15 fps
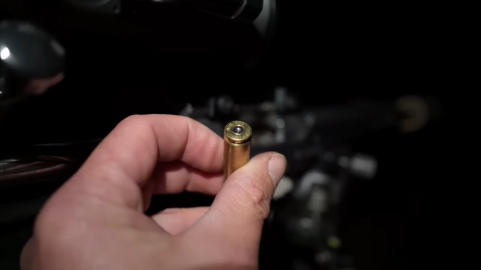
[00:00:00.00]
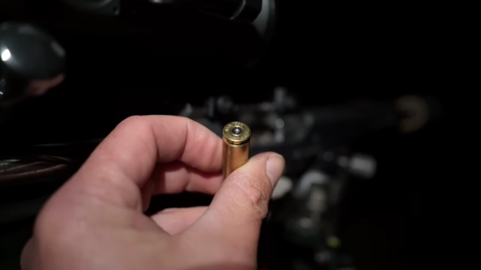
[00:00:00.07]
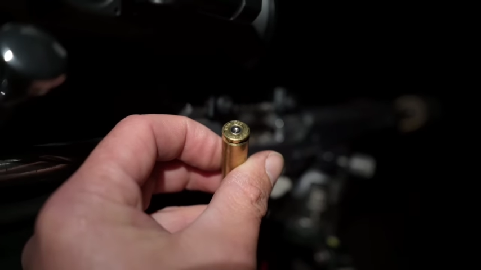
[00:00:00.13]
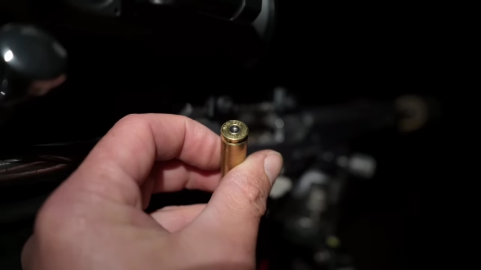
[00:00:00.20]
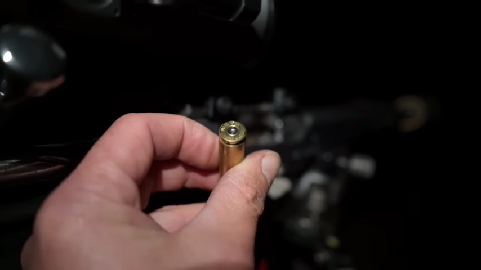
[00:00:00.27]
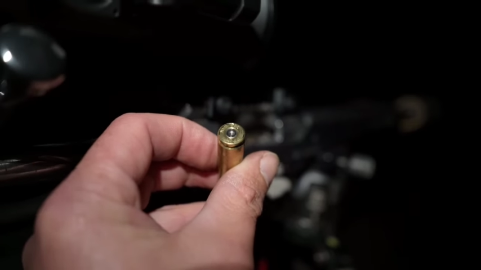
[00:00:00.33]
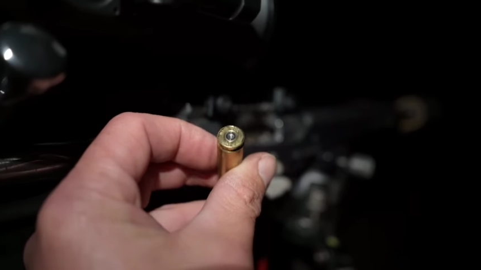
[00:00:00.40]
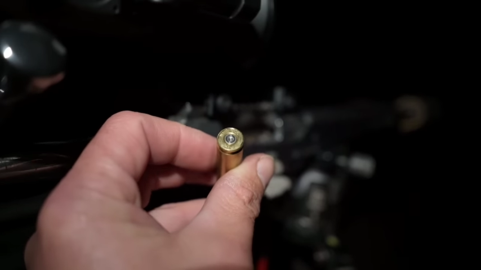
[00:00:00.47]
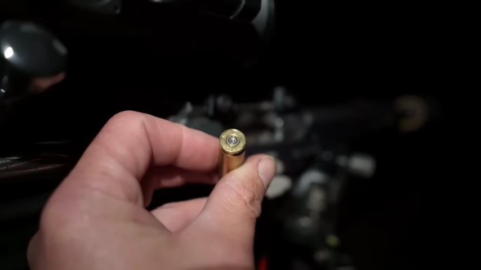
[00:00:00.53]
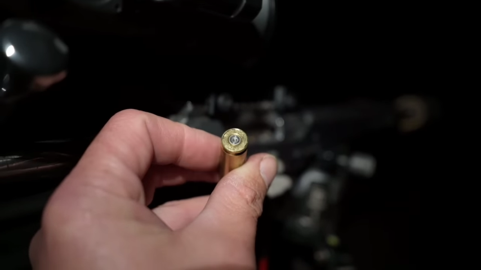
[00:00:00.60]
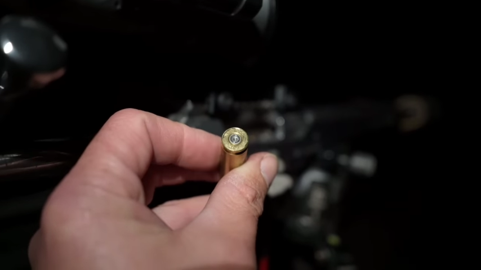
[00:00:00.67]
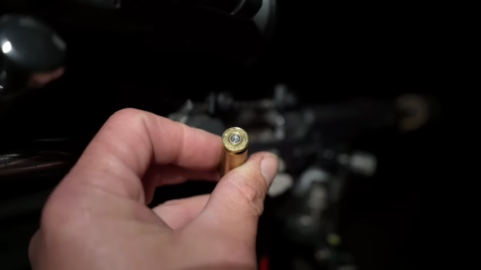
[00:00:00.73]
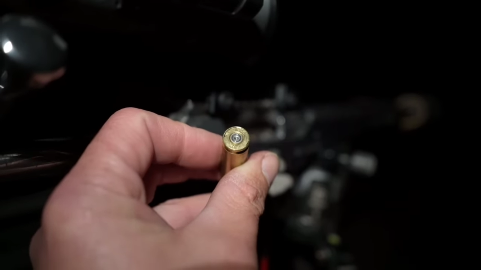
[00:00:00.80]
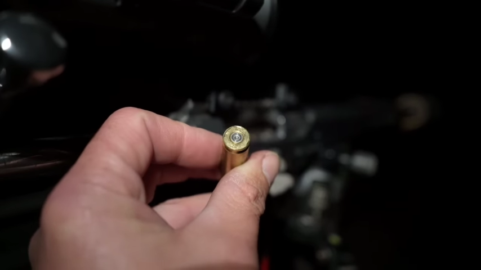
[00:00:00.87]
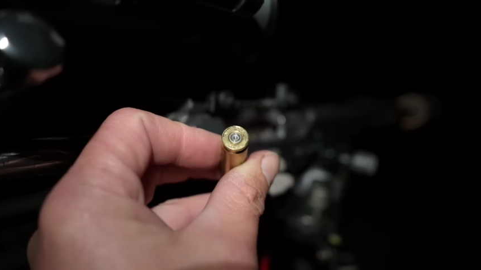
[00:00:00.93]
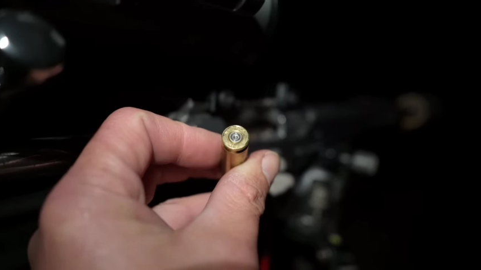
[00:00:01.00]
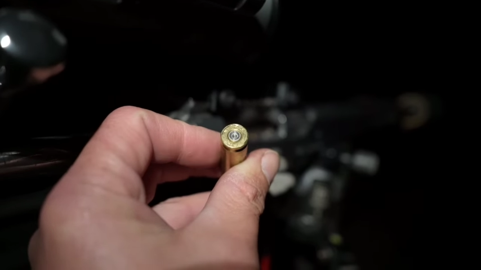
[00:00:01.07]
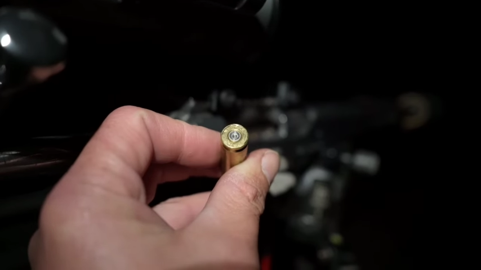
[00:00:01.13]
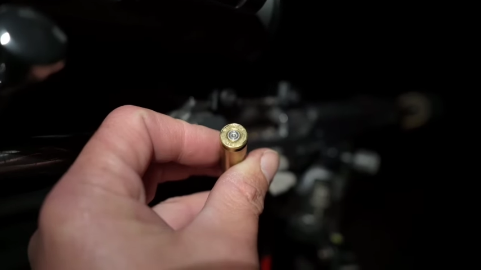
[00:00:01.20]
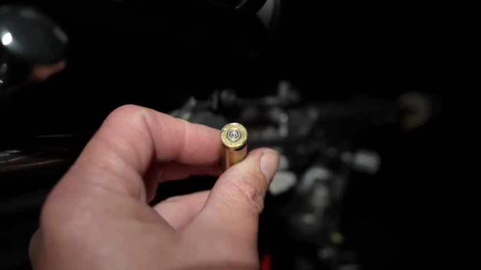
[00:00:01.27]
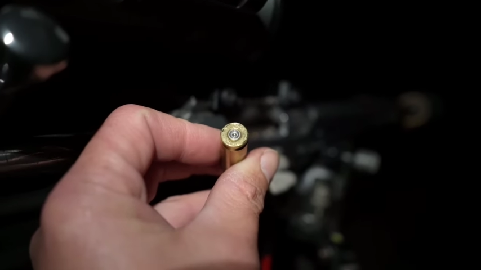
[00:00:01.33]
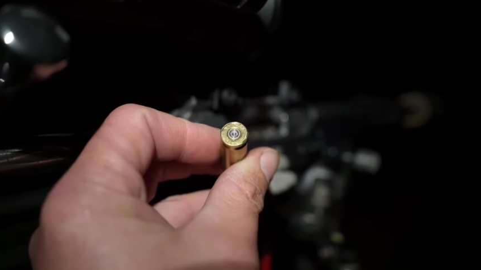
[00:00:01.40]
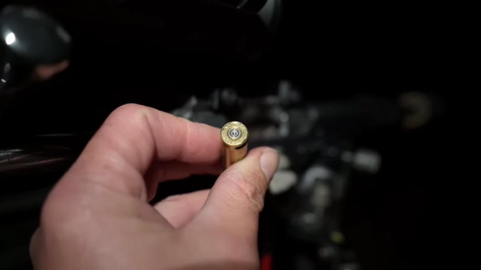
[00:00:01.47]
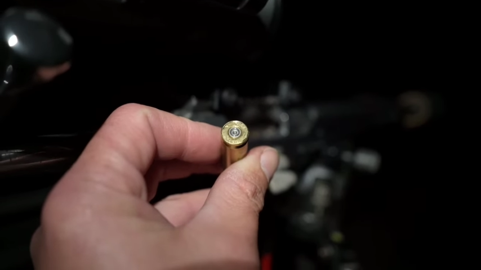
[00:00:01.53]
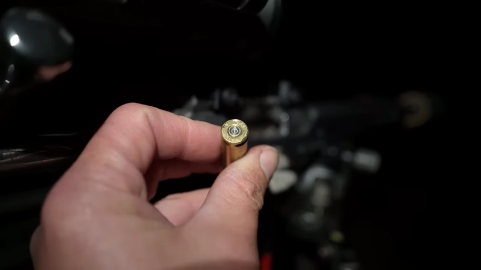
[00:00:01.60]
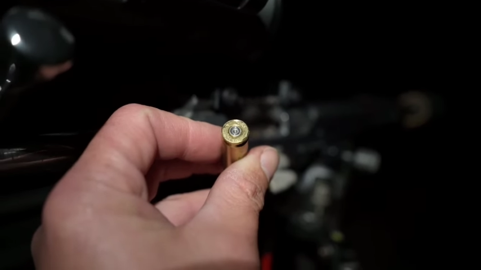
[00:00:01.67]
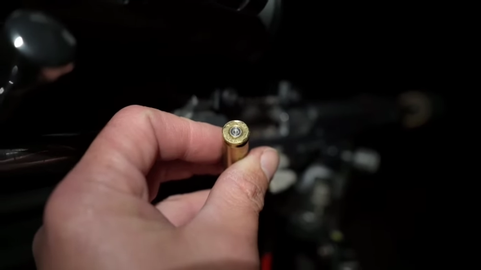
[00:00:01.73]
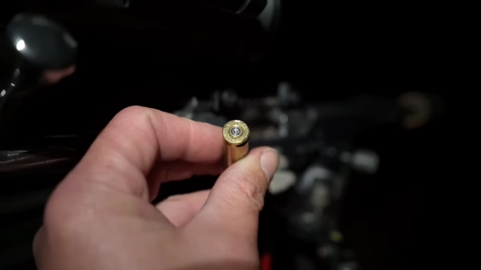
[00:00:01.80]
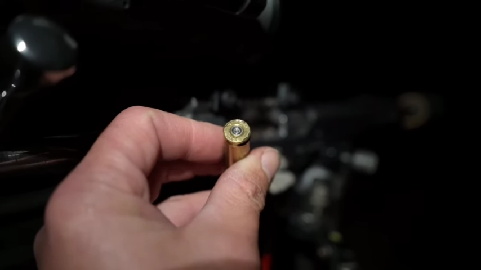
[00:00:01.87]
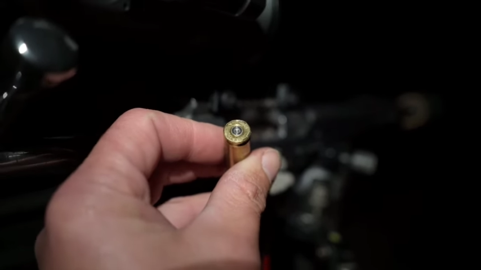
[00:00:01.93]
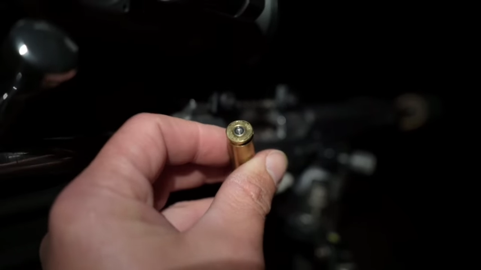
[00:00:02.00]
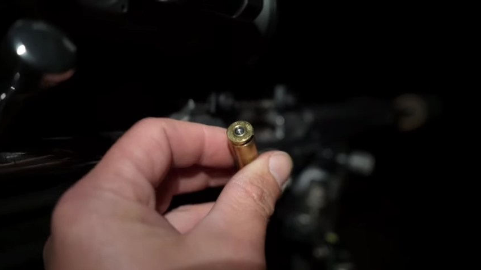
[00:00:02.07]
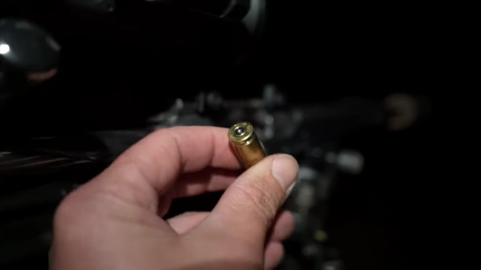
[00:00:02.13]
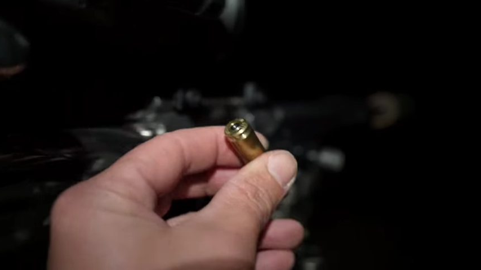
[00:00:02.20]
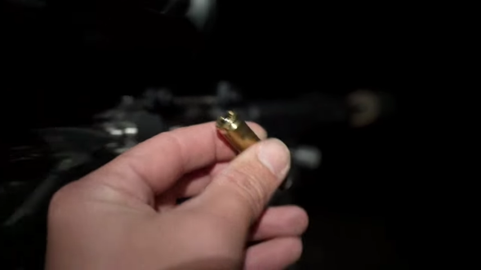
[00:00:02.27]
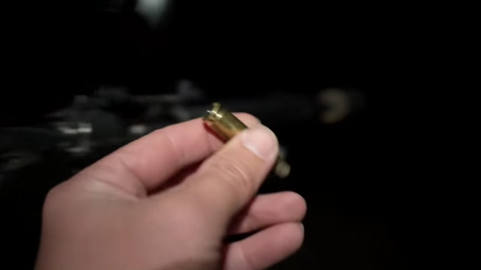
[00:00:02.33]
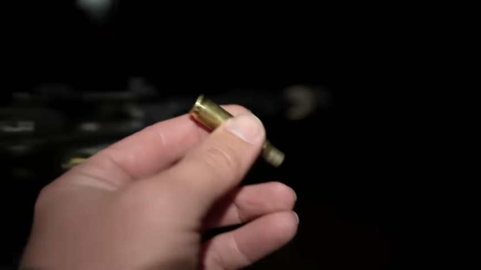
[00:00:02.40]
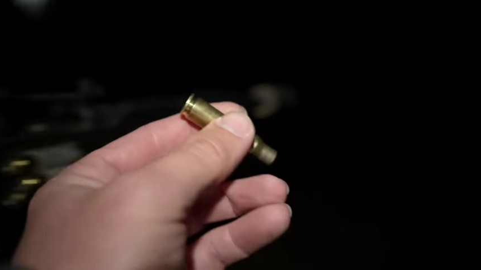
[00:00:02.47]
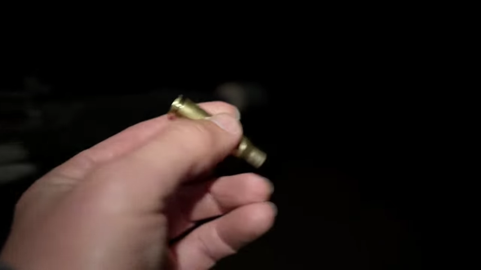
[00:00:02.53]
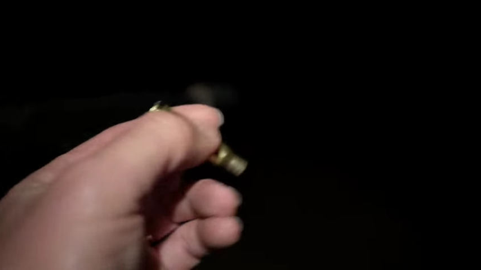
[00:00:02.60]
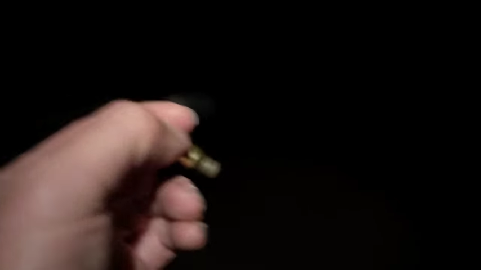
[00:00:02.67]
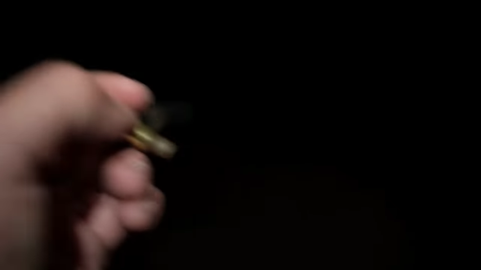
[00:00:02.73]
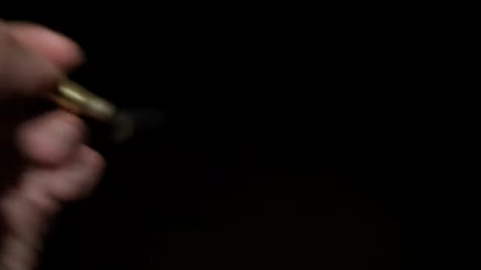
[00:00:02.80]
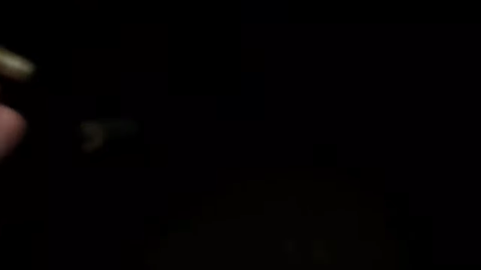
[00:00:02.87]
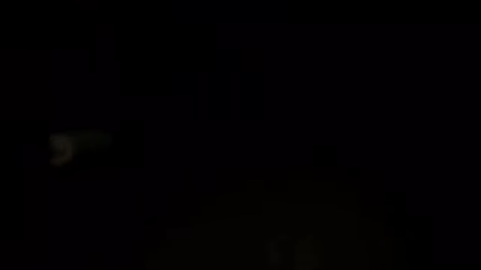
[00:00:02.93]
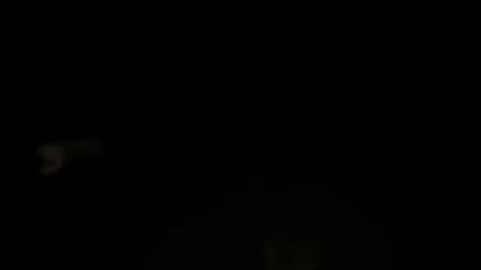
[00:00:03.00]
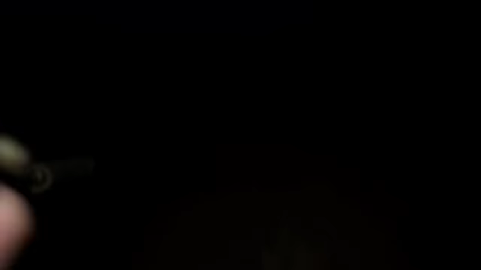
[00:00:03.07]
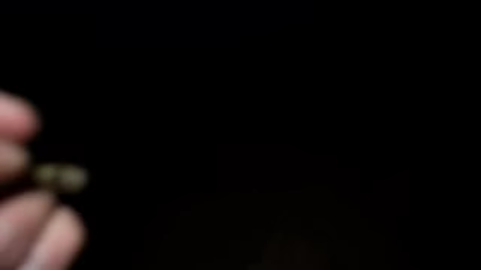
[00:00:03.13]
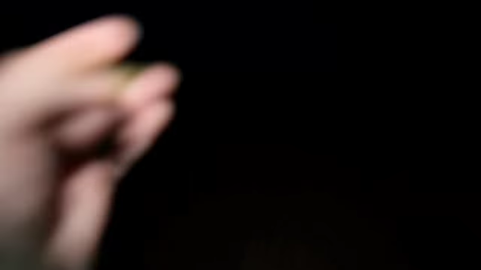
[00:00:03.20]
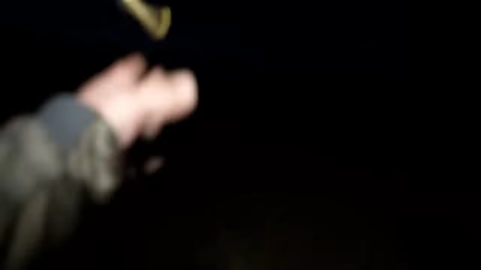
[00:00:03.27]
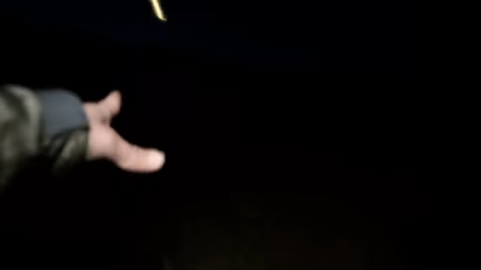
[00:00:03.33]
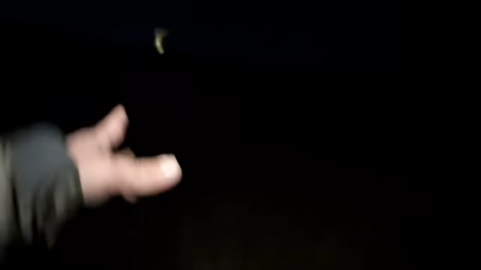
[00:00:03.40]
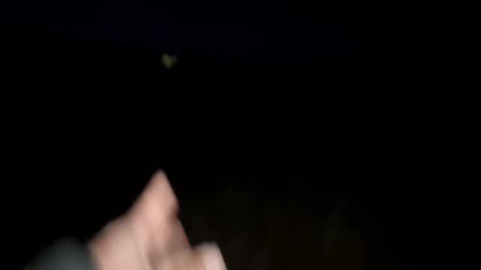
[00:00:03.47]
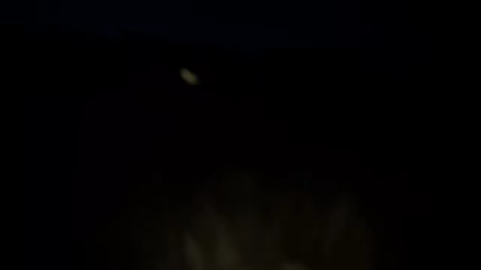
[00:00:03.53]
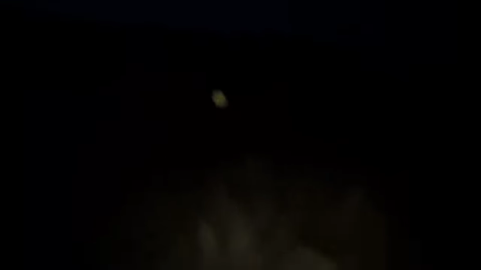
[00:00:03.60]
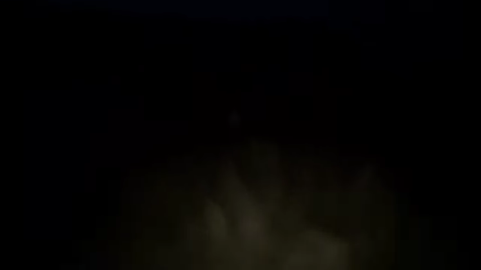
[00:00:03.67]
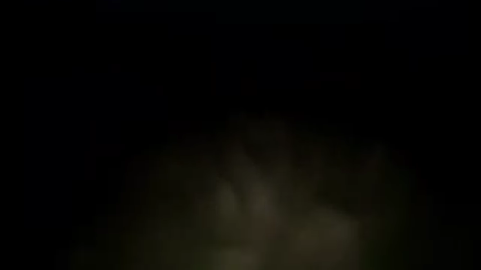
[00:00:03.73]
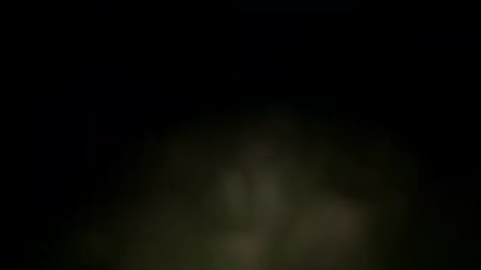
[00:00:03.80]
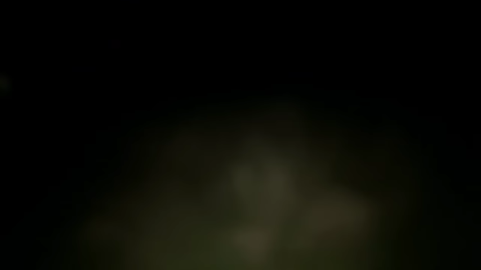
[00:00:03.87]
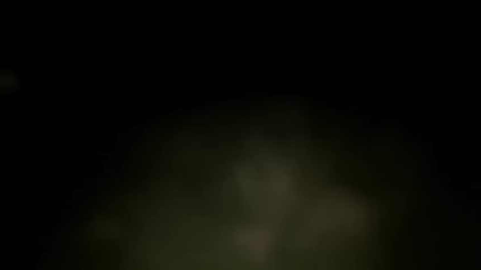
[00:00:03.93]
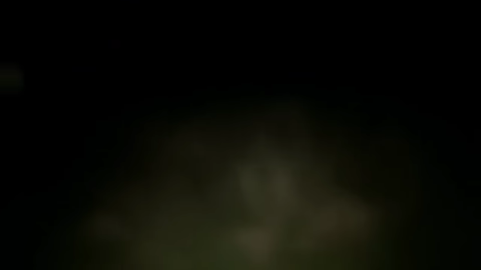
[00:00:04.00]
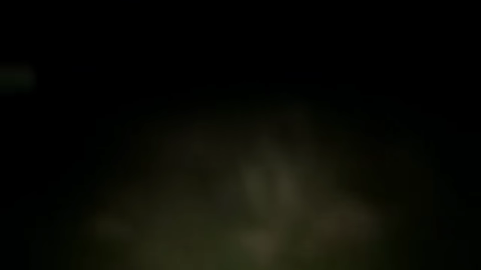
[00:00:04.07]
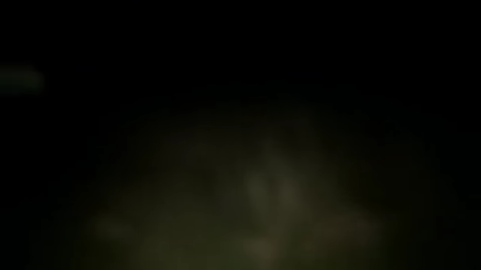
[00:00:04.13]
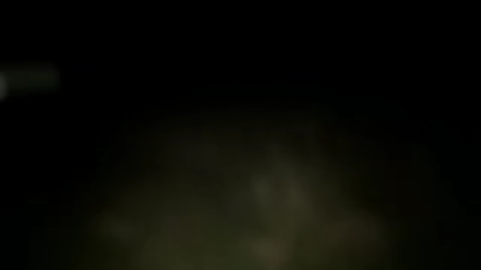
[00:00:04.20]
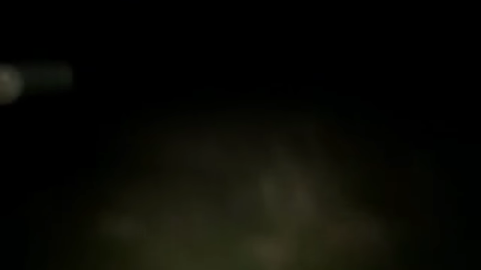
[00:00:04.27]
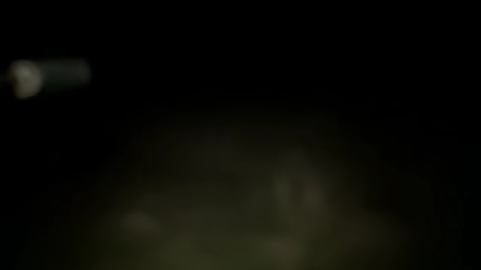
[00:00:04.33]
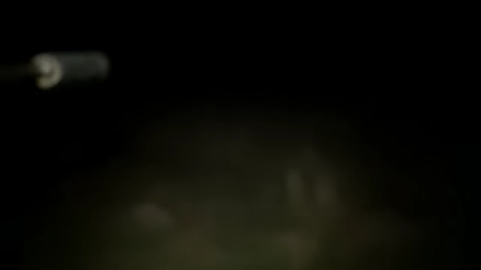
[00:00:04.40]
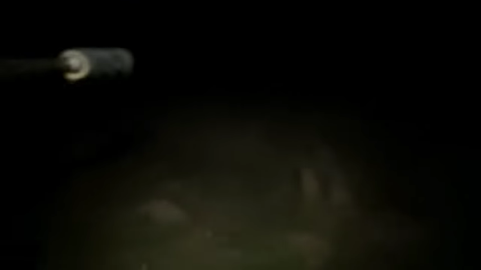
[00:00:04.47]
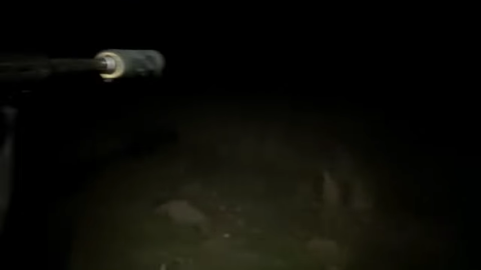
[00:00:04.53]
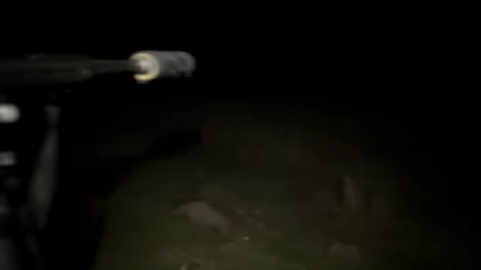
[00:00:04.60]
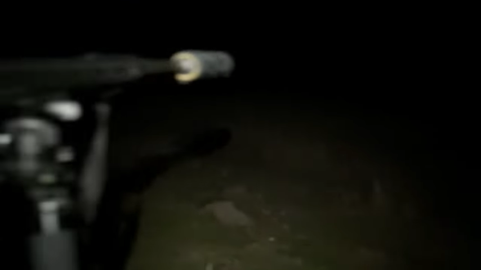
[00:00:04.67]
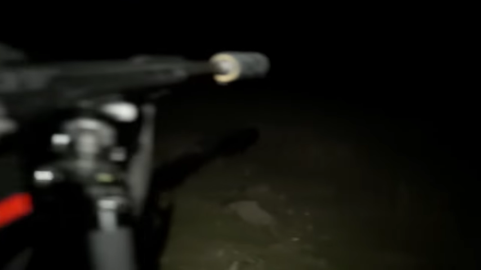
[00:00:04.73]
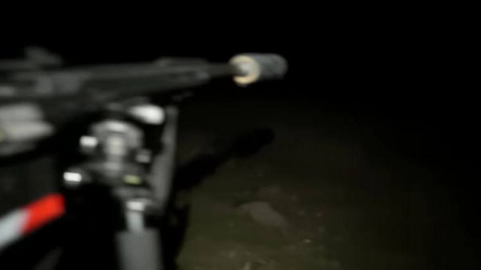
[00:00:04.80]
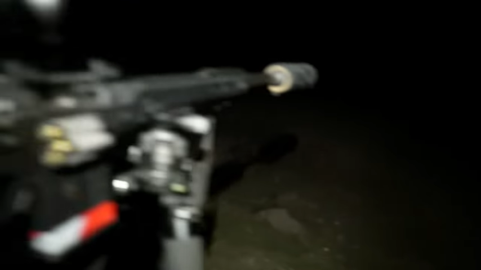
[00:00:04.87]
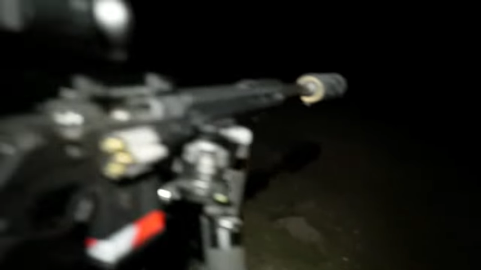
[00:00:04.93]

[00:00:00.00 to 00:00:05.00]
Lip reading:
Nobody's mouth can be seen.